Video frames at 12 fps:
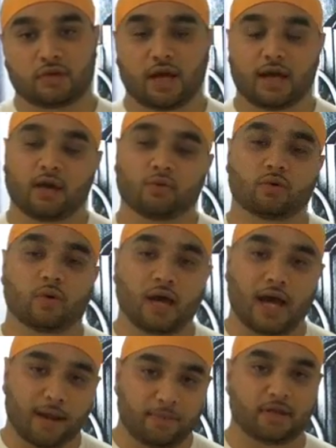and I will
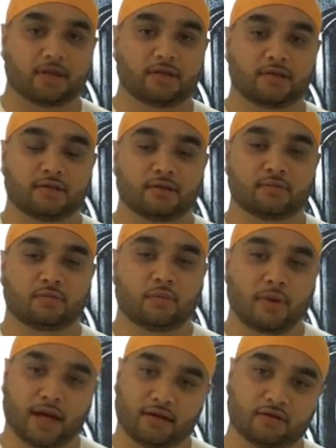quite happily
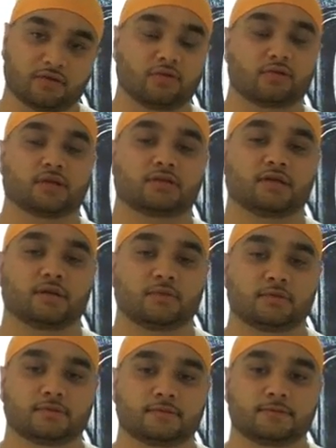put my hand on the Gurkha Sahib.